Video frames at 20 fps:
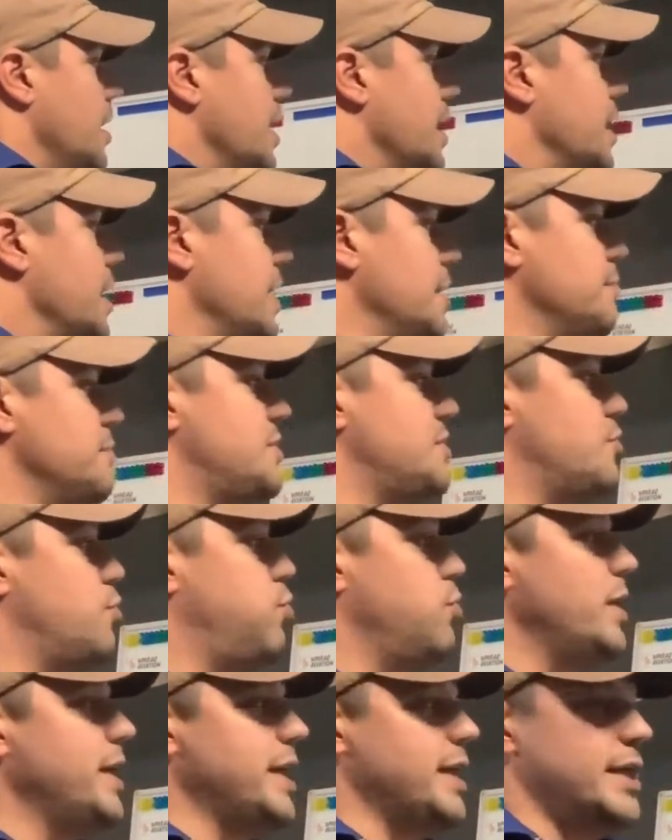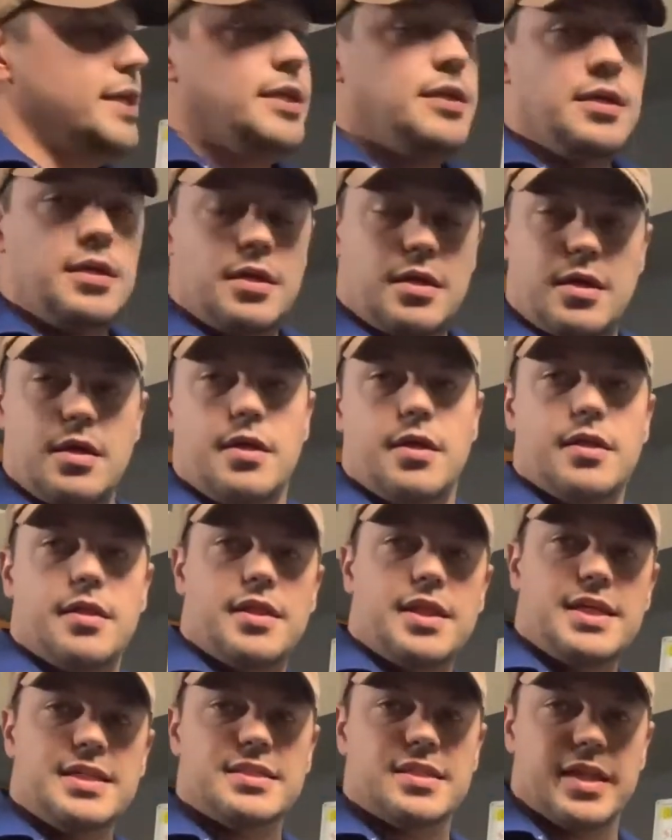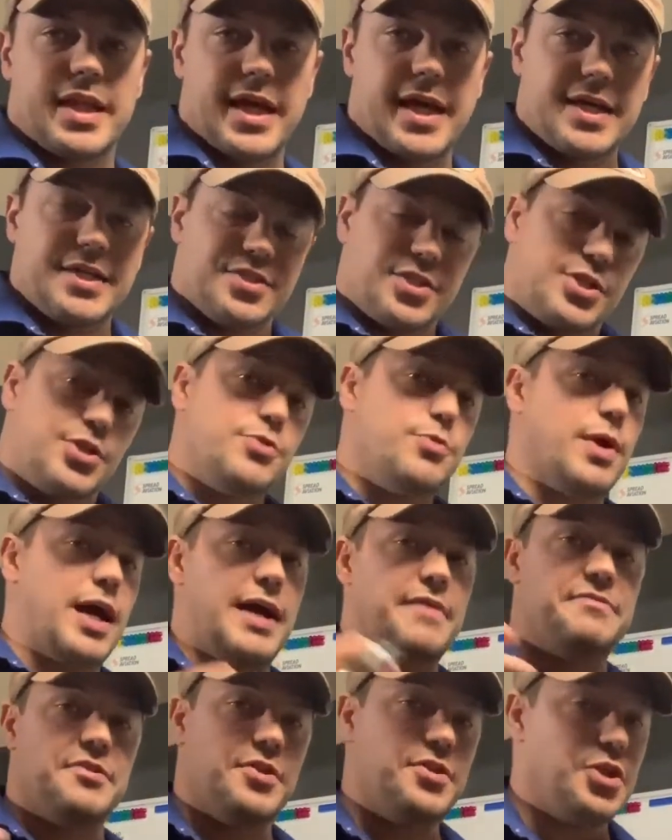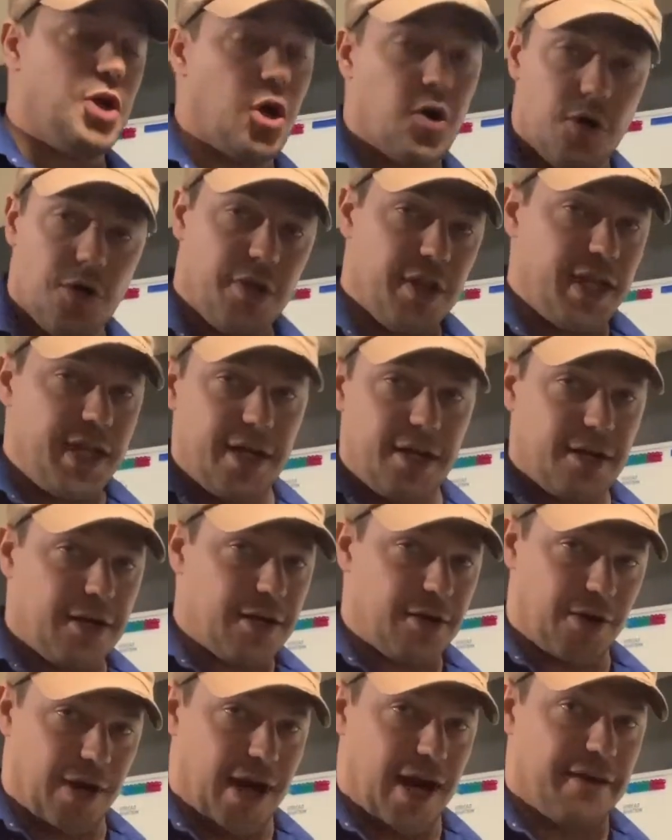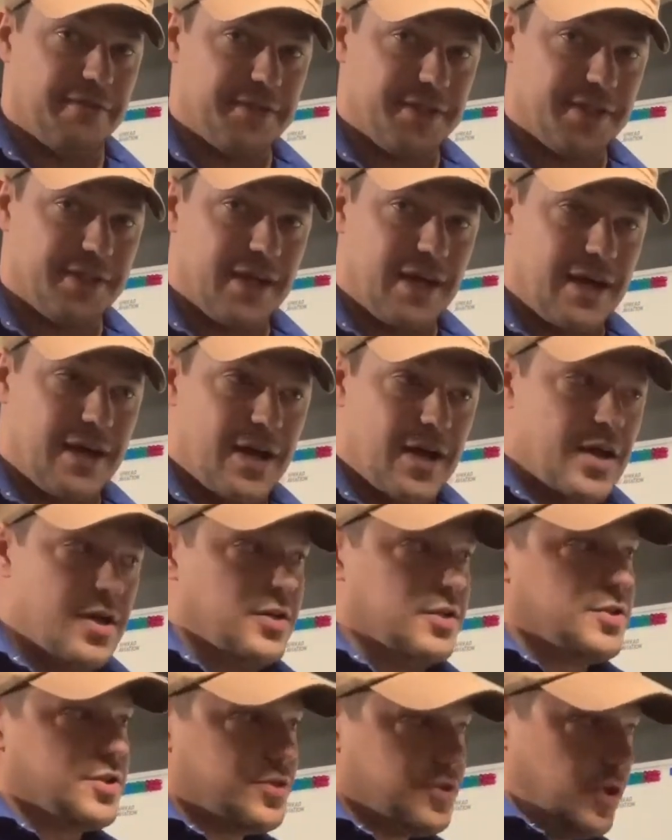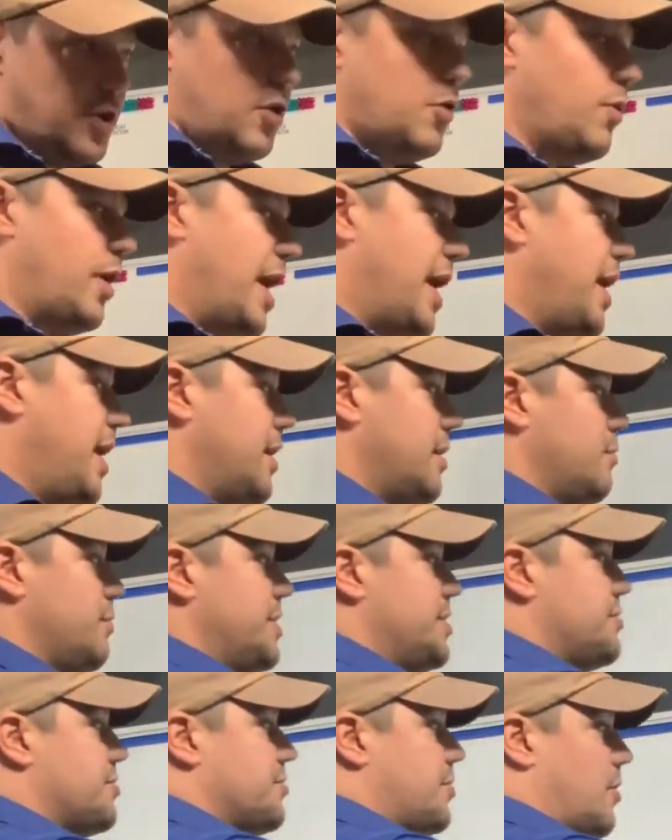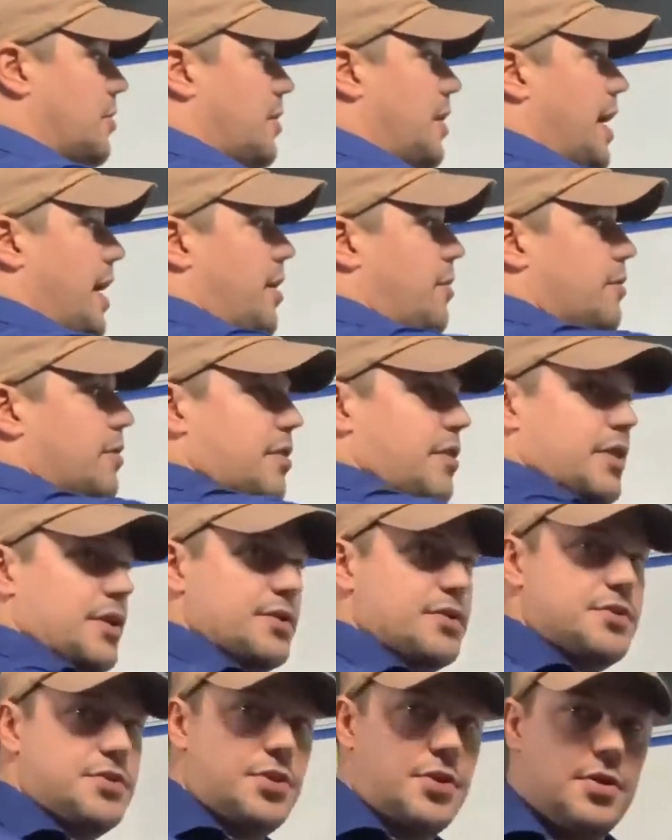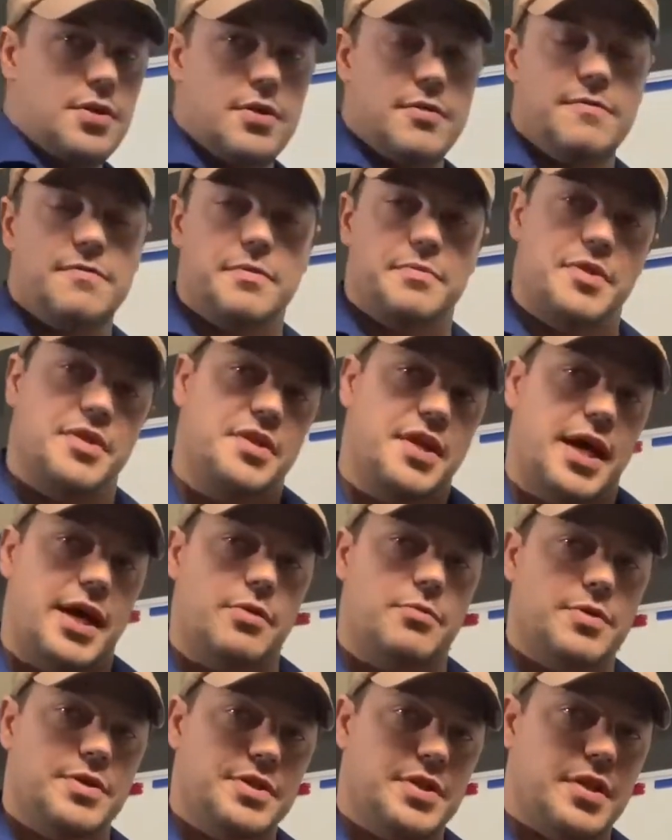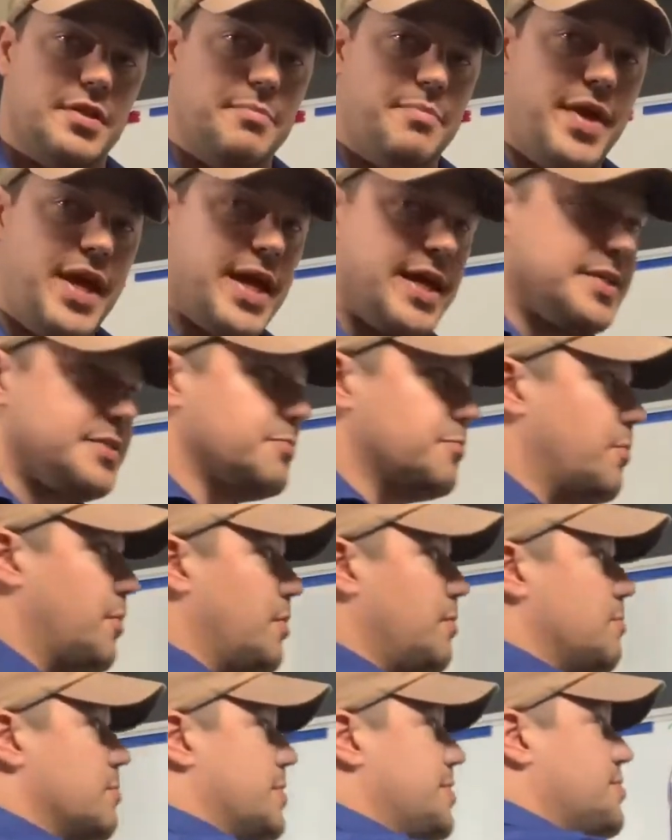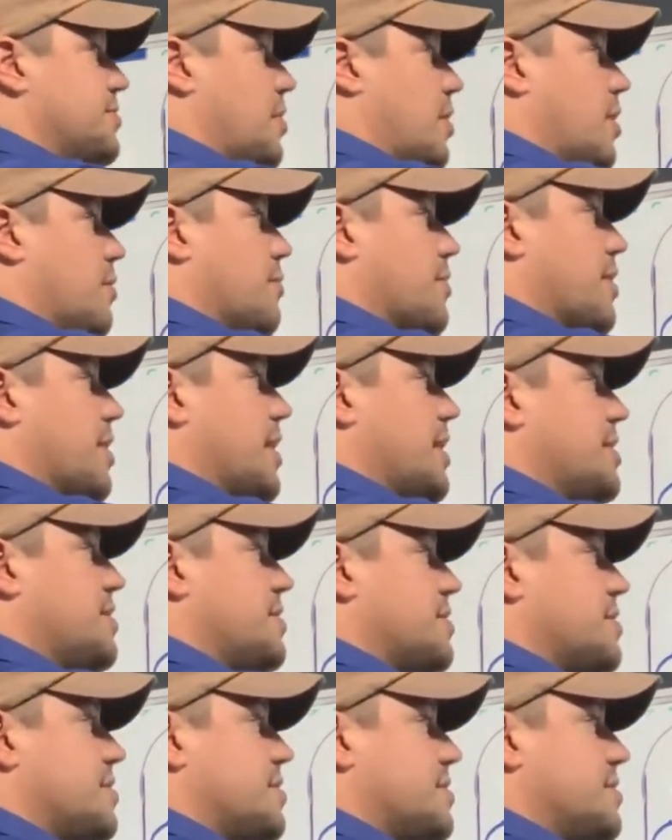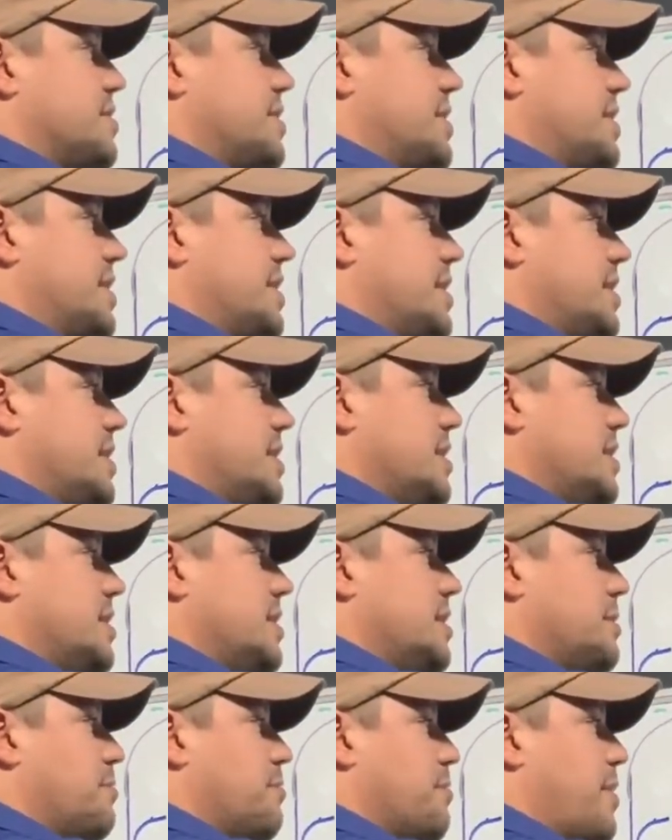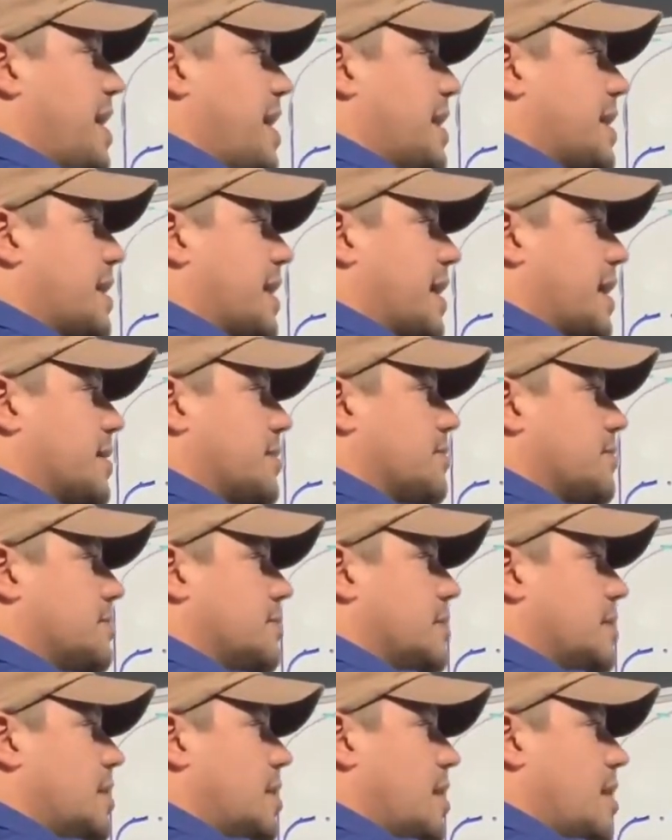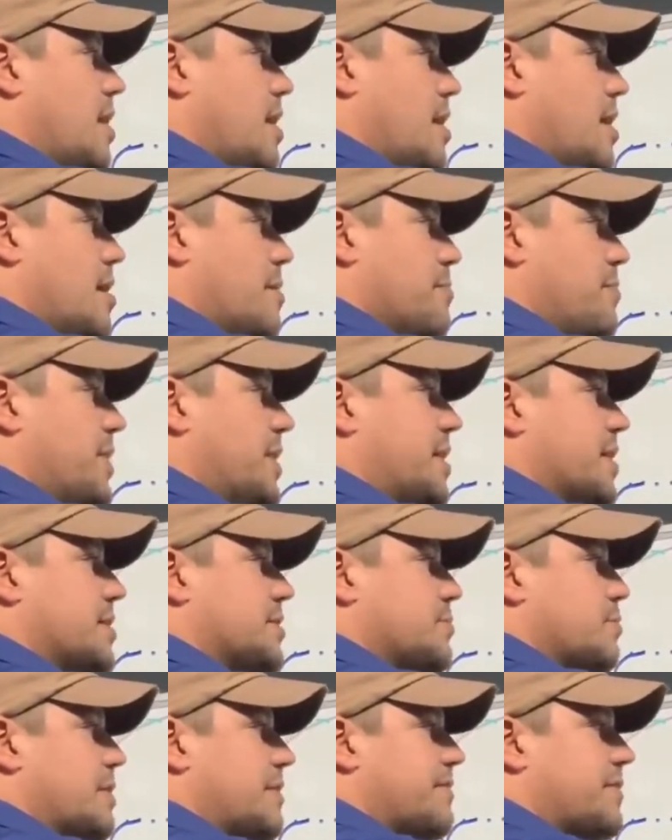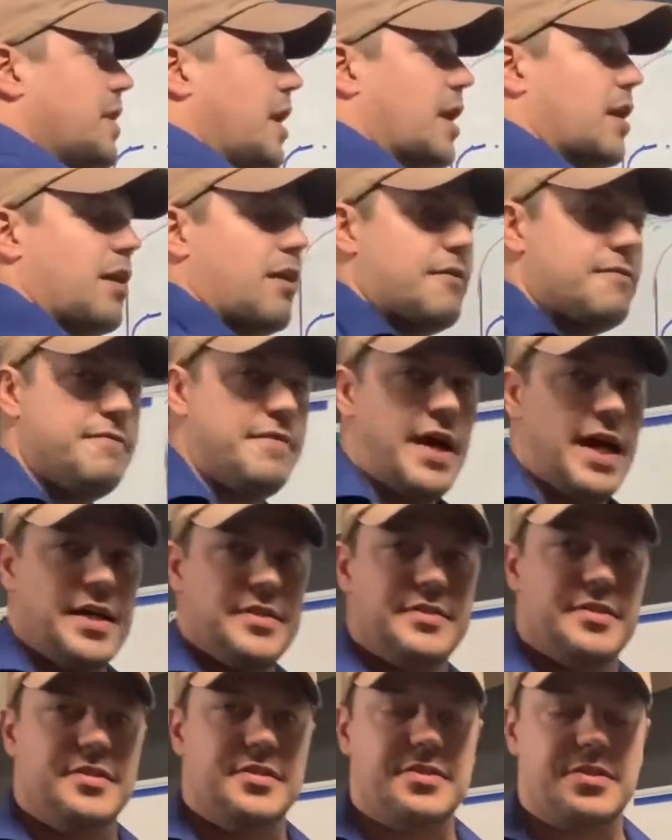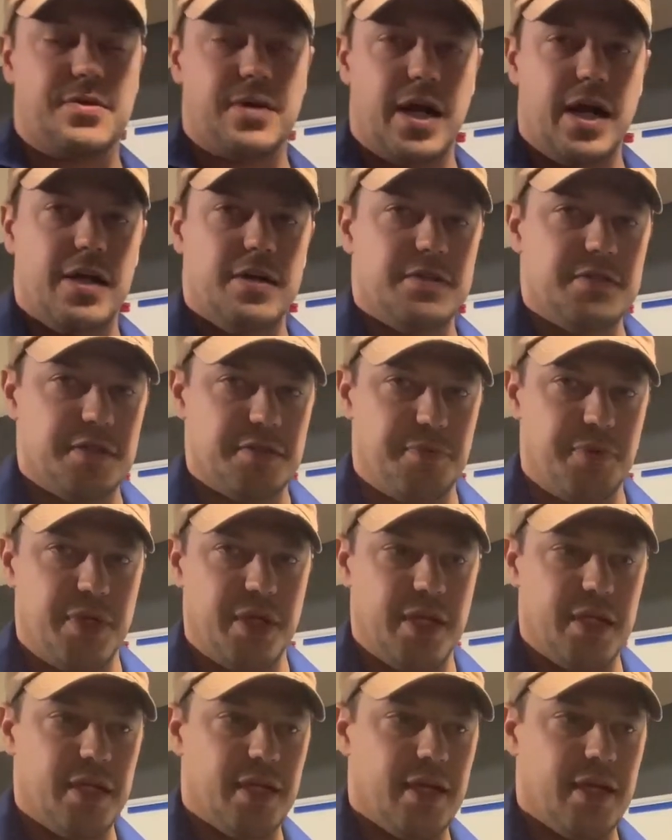In between these legs, you have to turn the aircraft. So how do we start out this turn from the downwind to the base? Well, we start out with a nice steep bank angle because we've got our fastest ground speed.